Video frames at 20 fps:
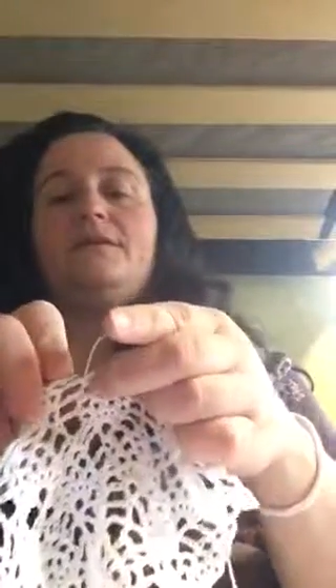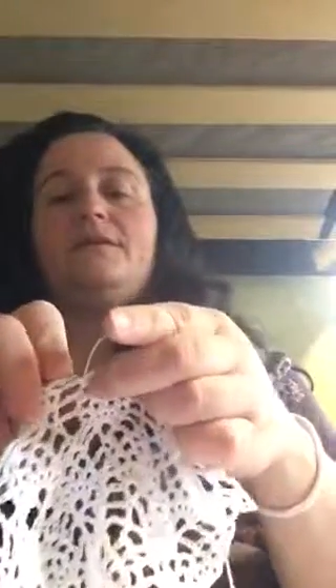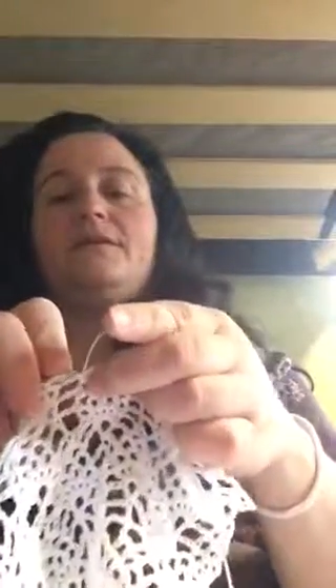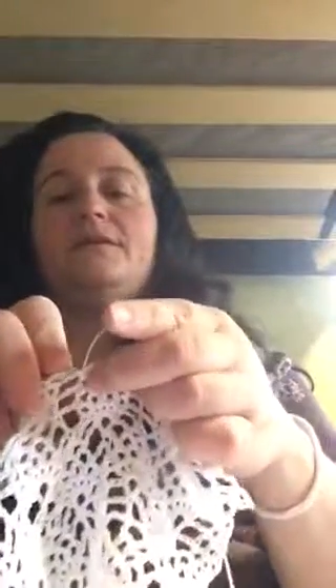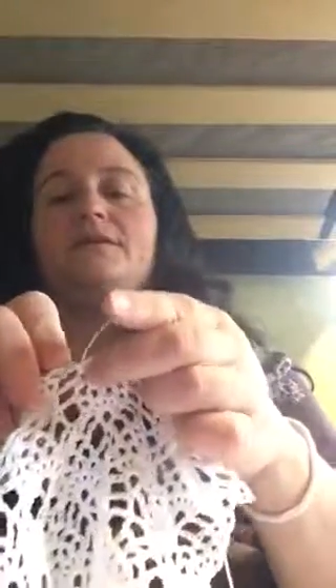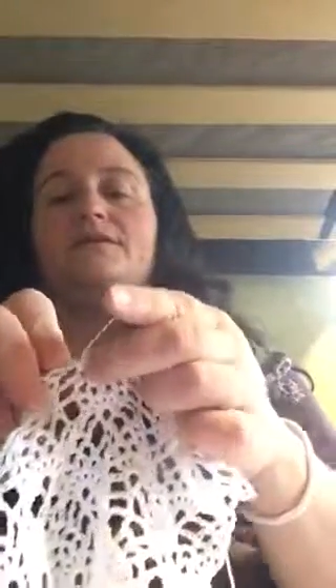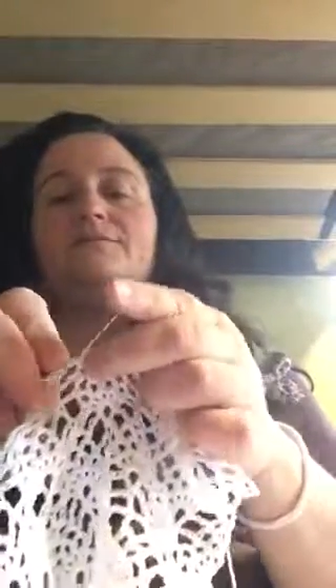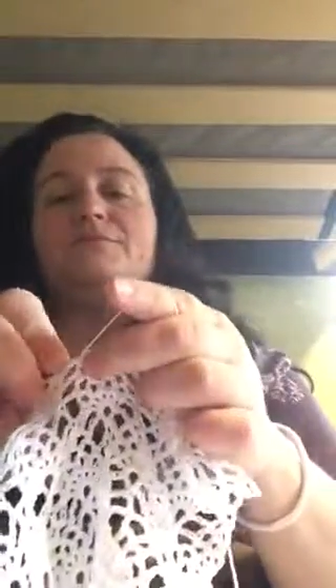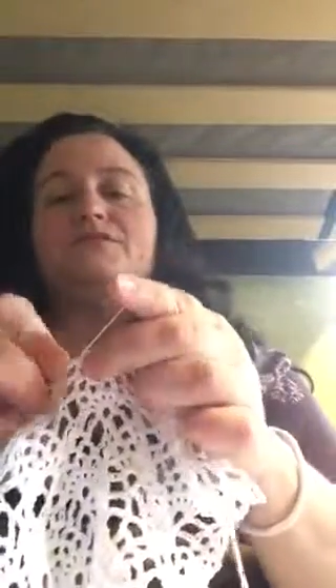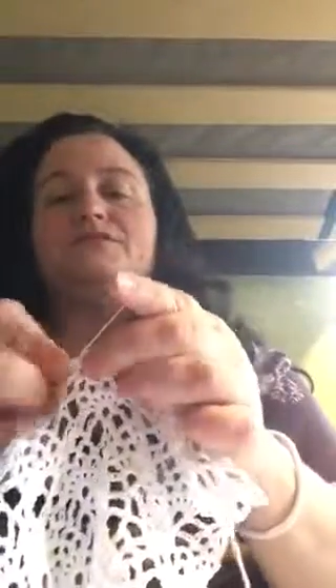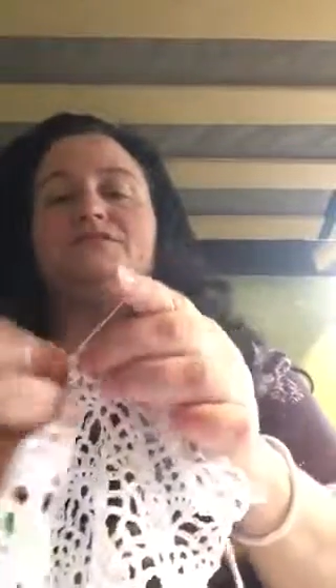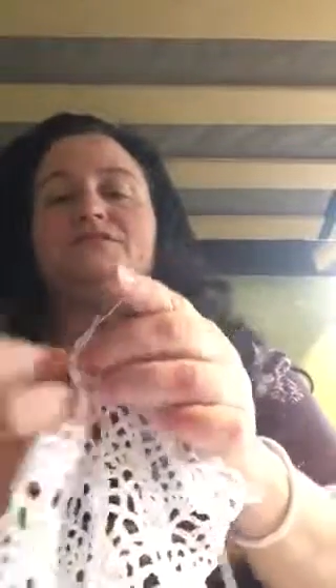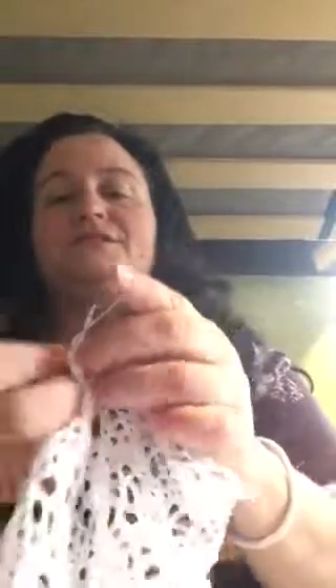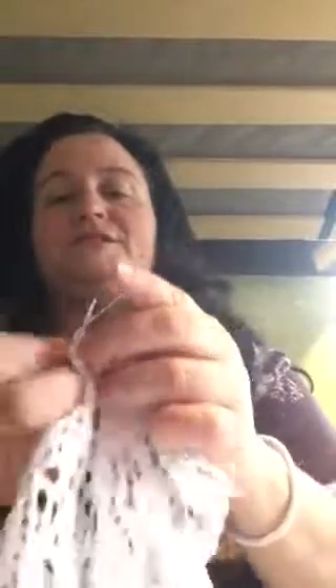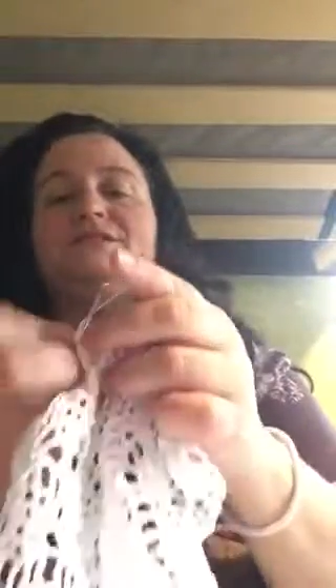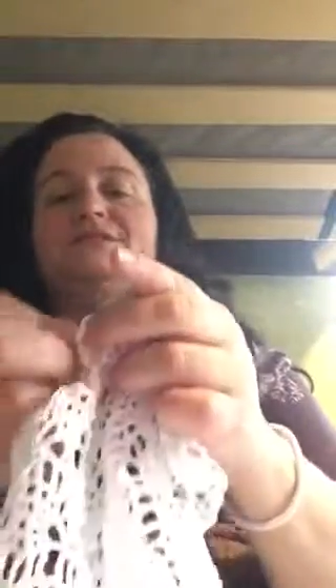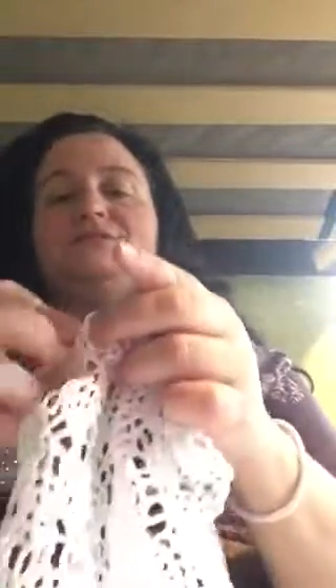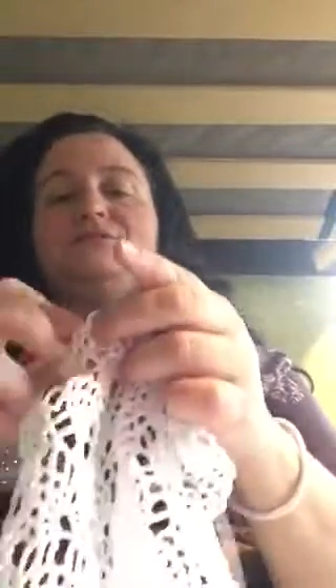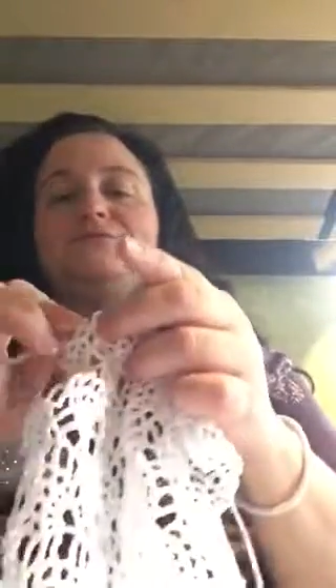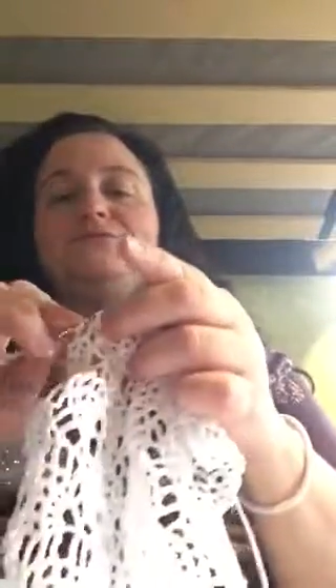And
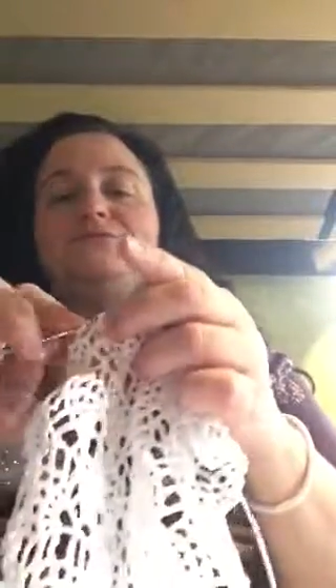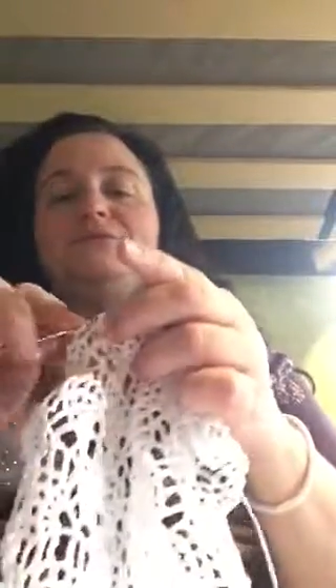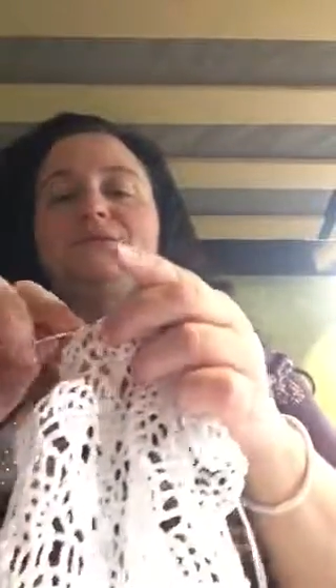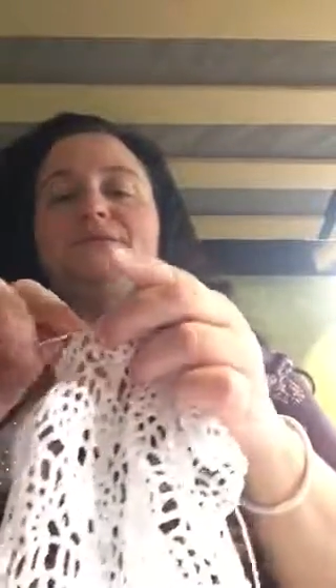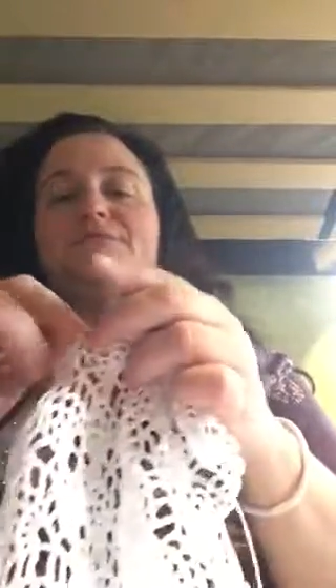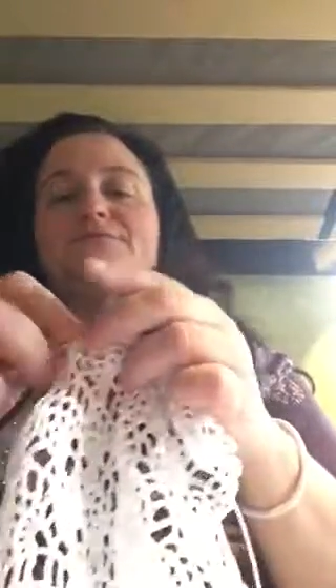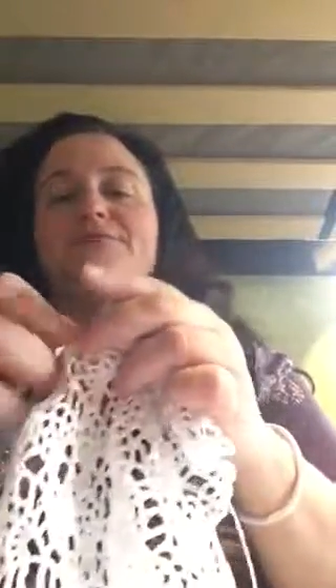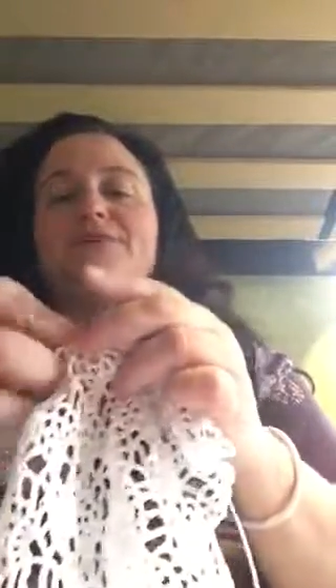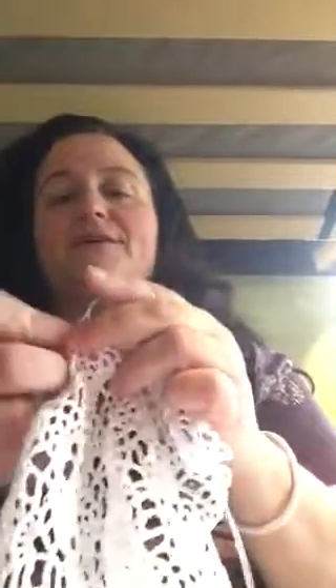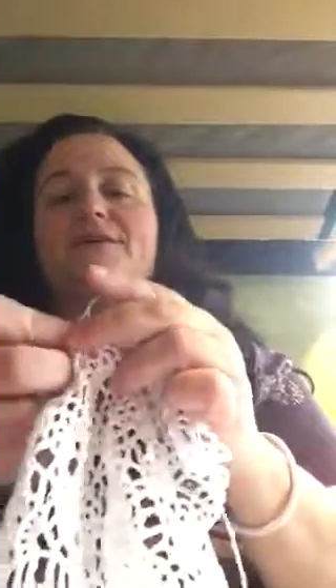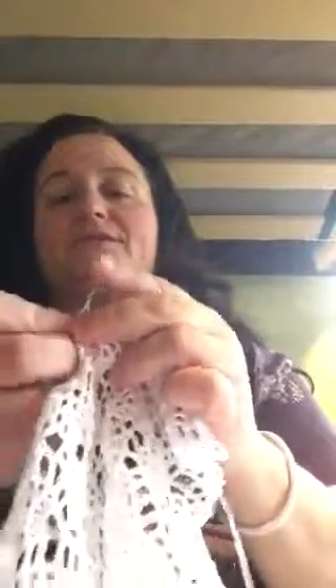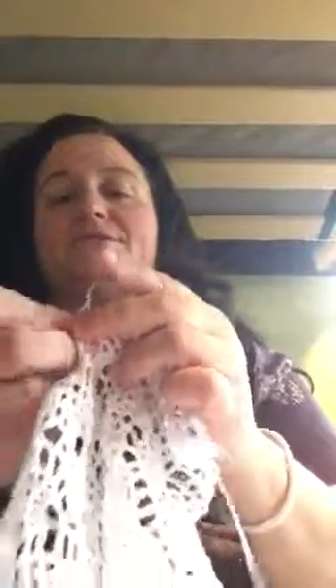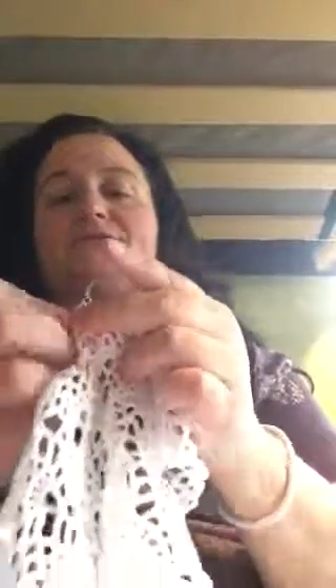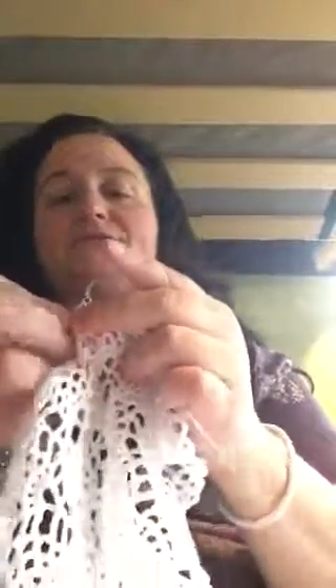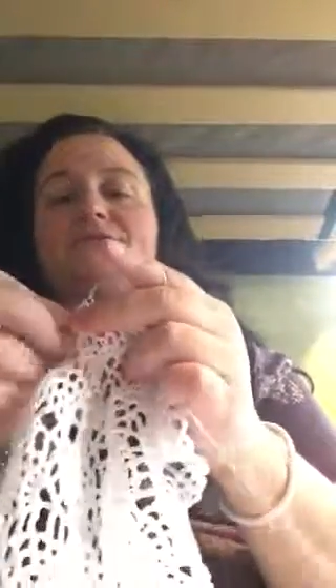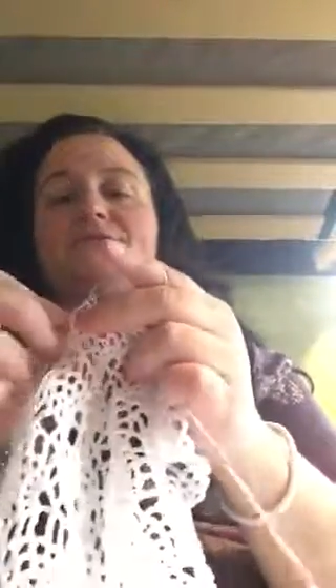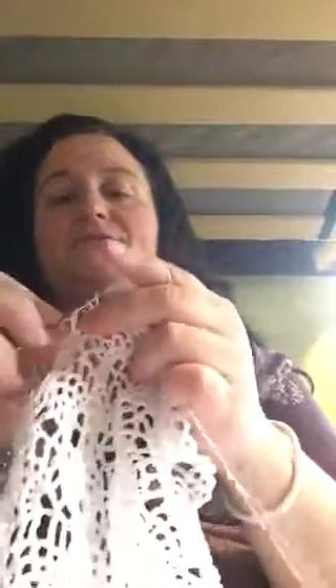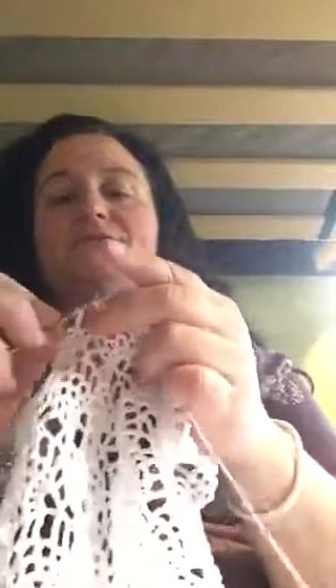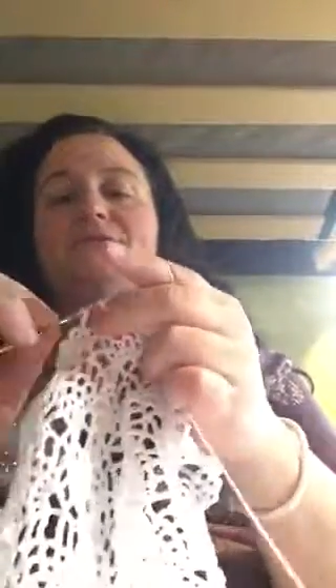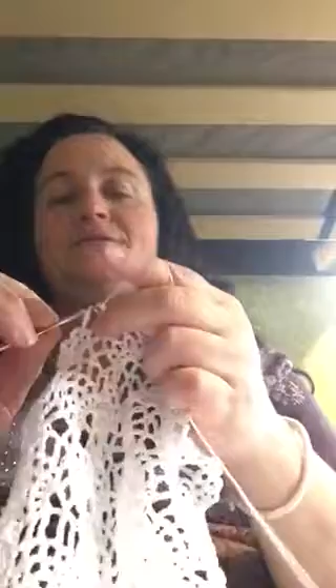machines do things
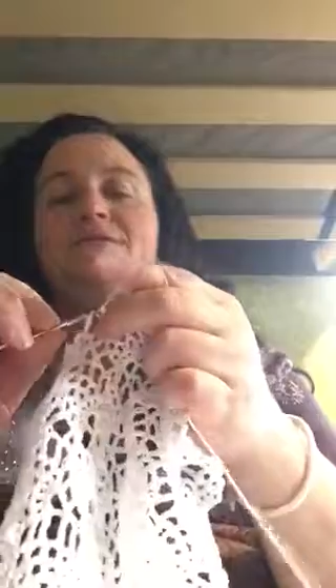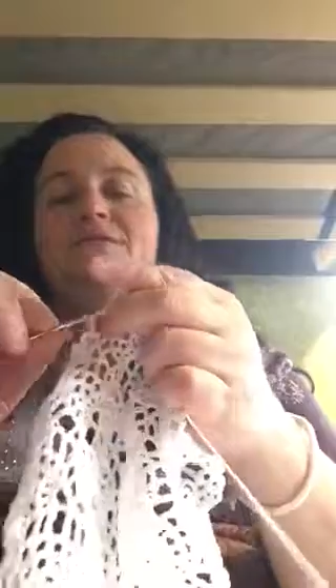faster.